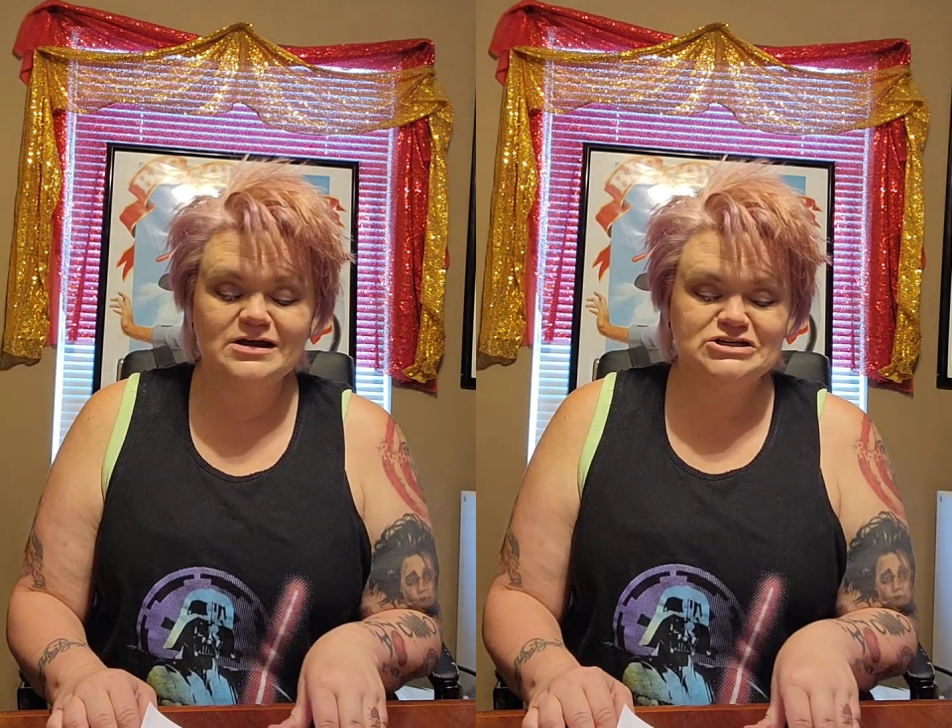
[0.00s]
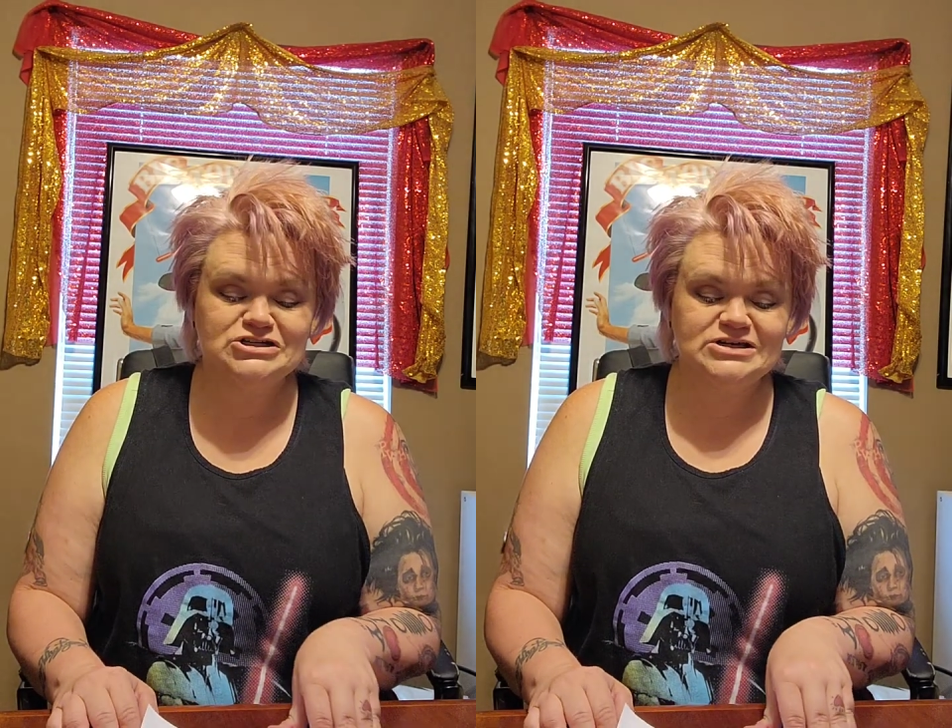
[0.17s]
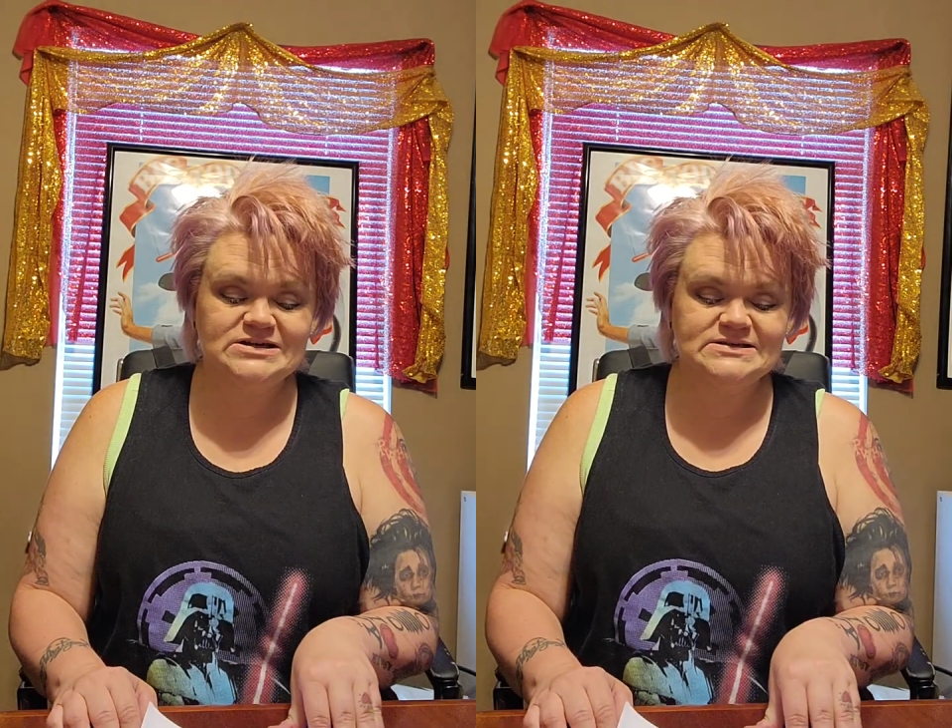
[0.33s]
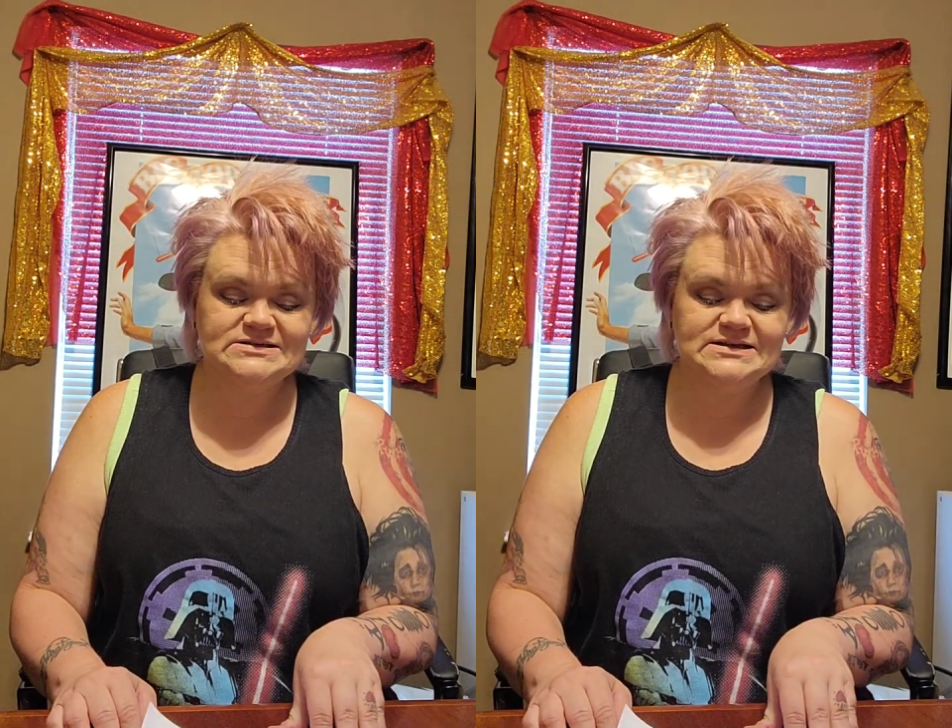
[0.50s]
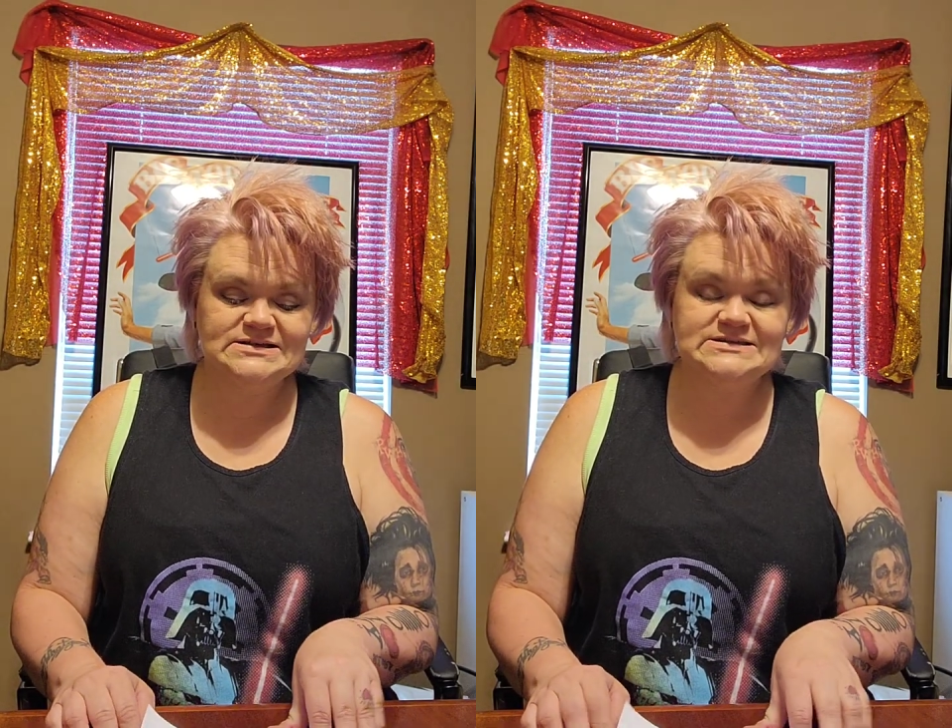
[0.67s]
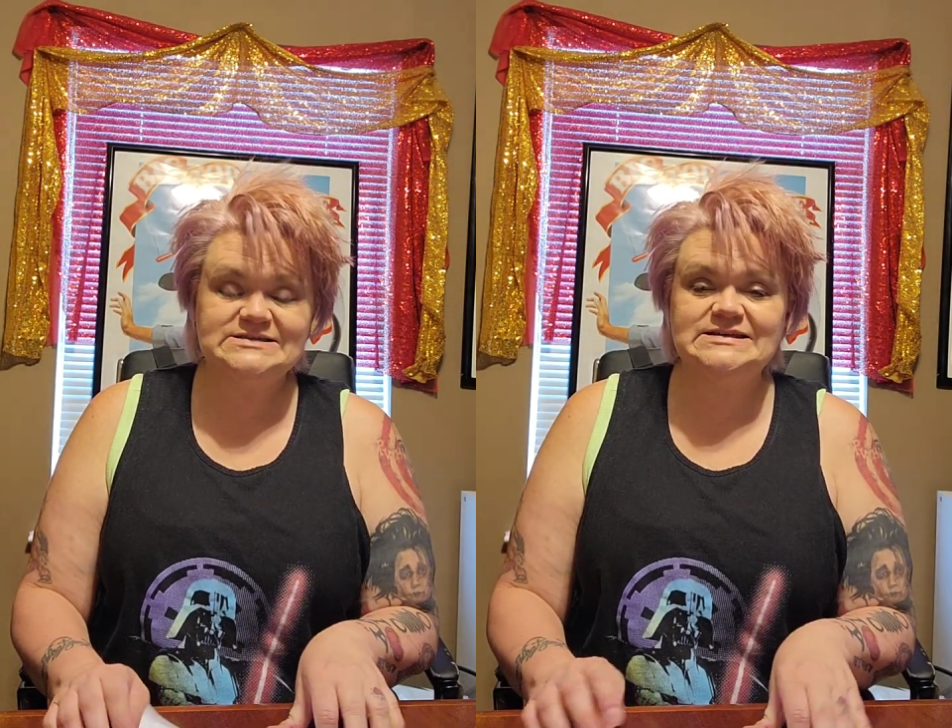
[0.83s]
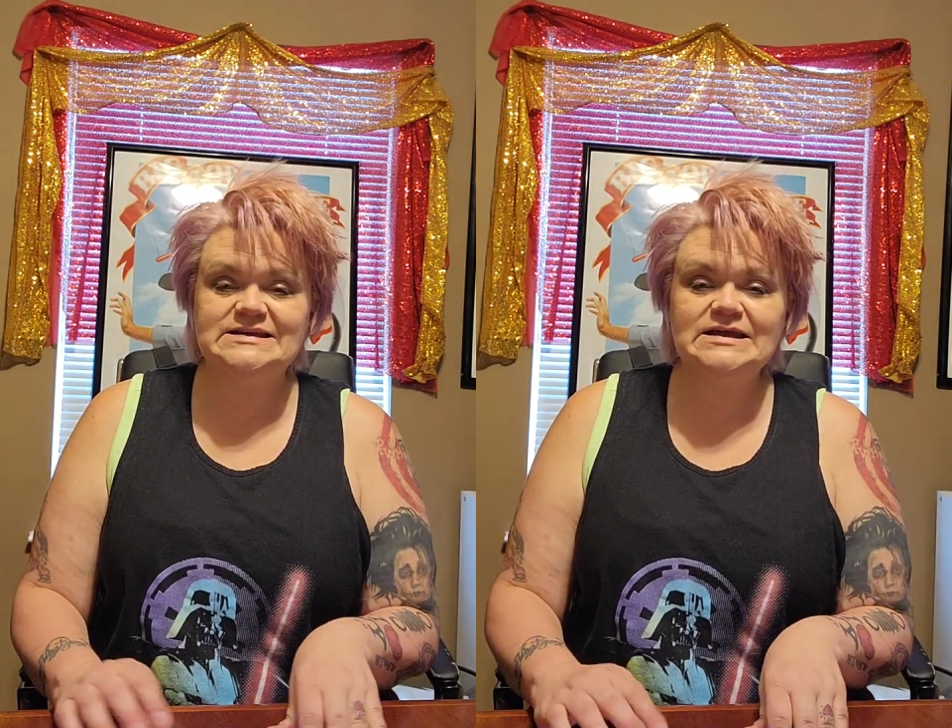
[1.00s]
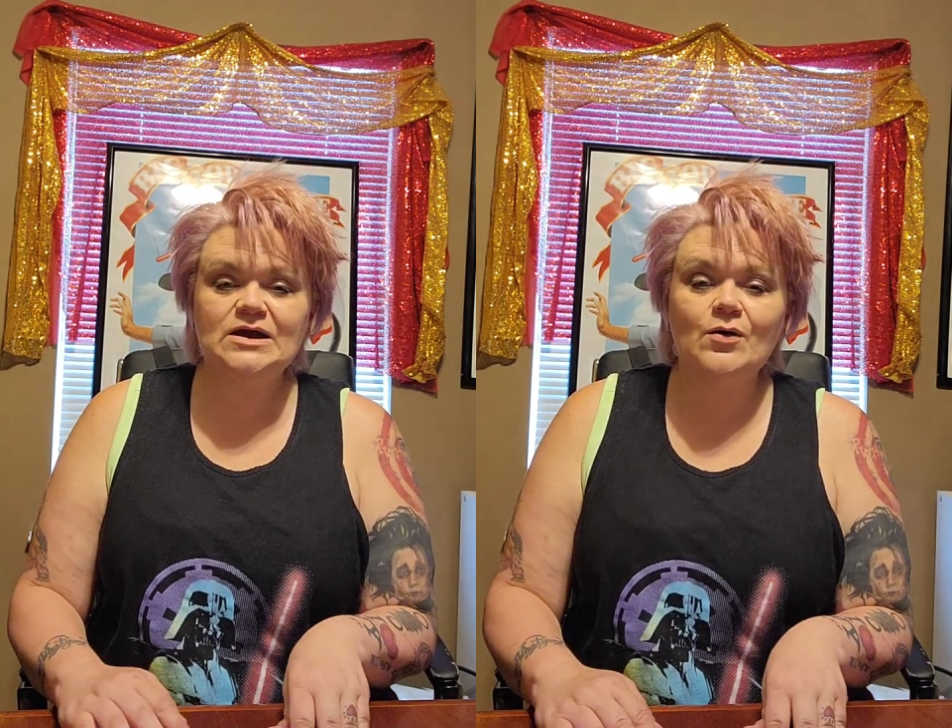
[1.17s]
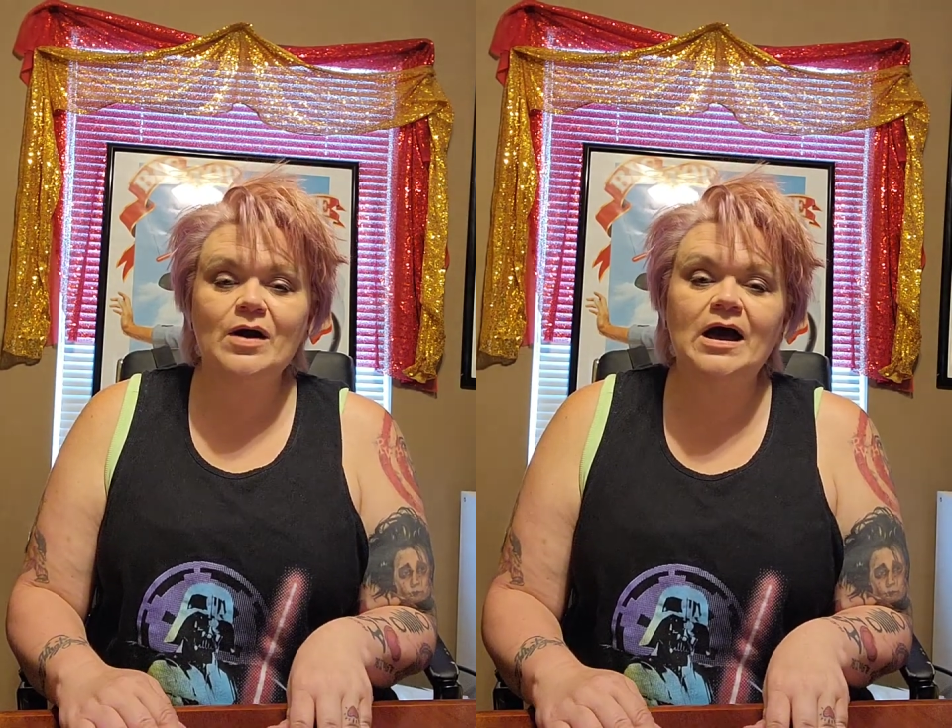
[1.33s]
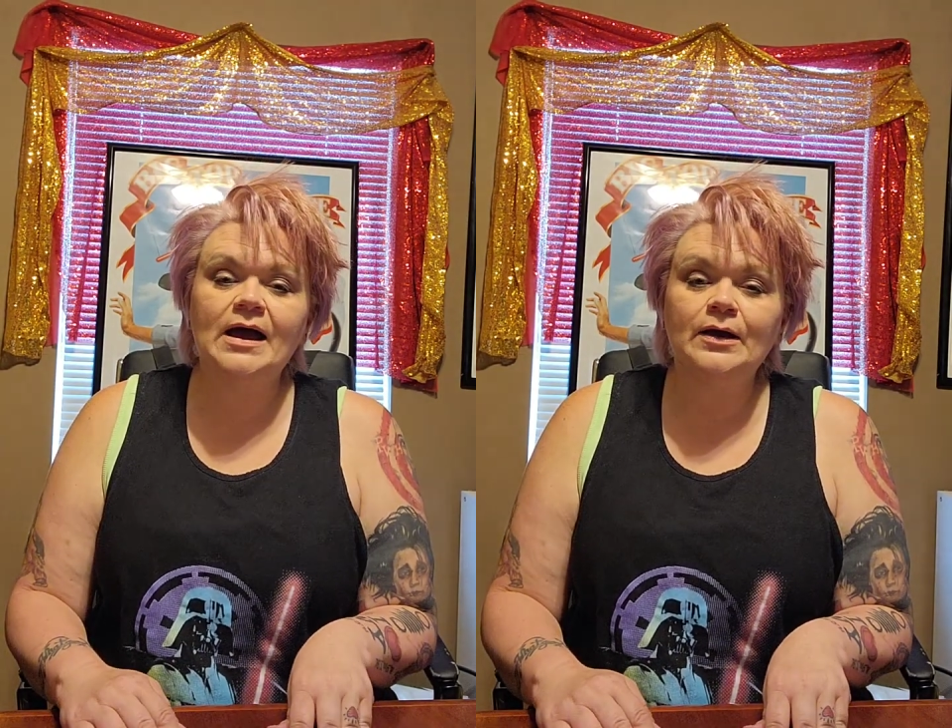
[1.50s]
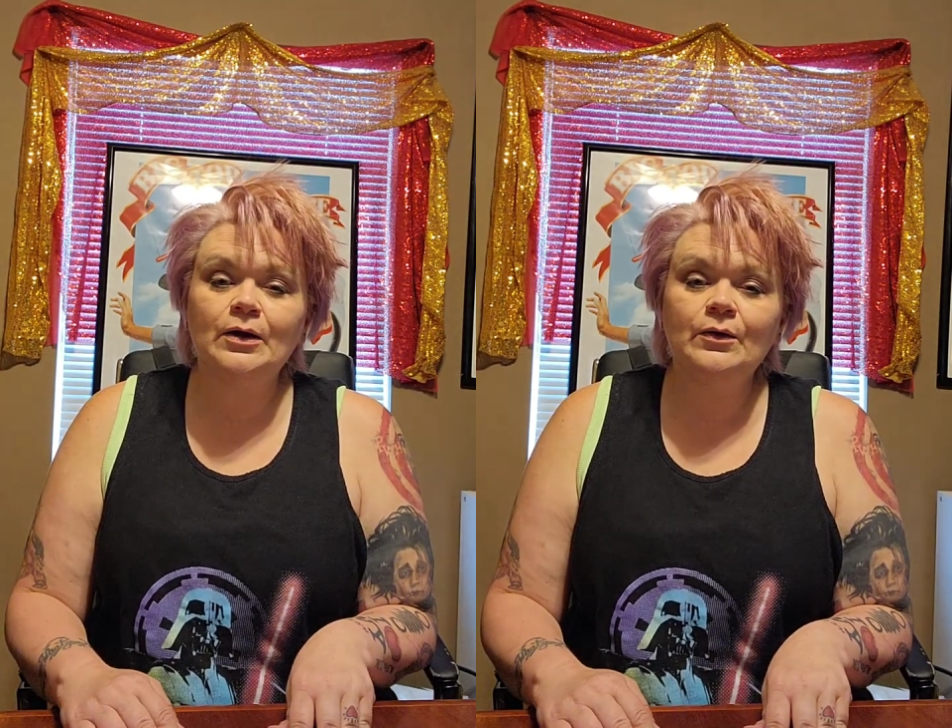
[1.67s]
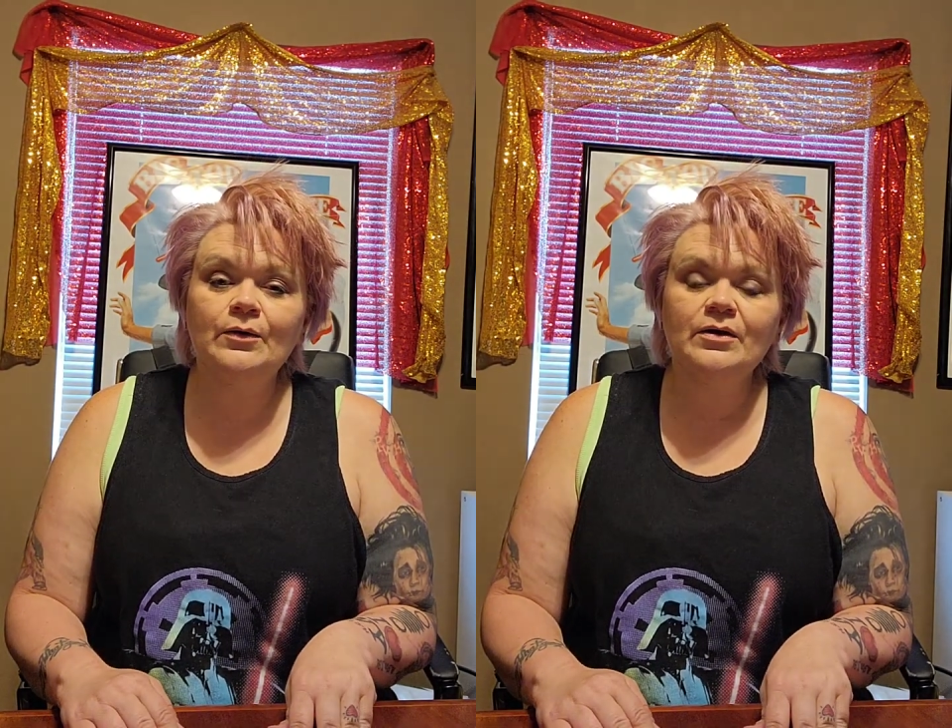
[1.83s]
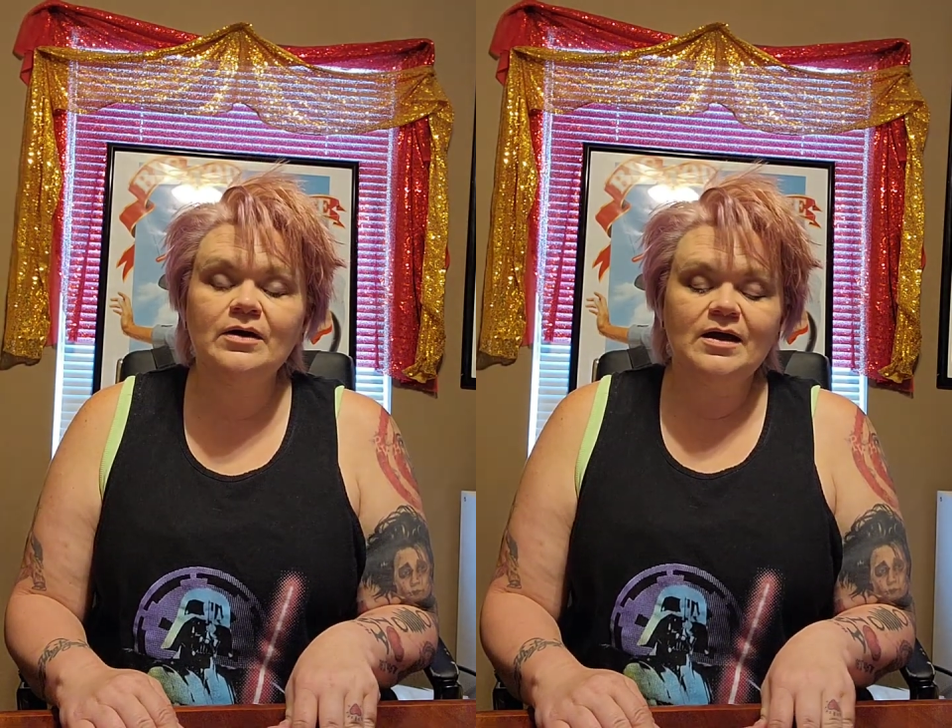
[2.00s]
She is in Sydney, Ohio.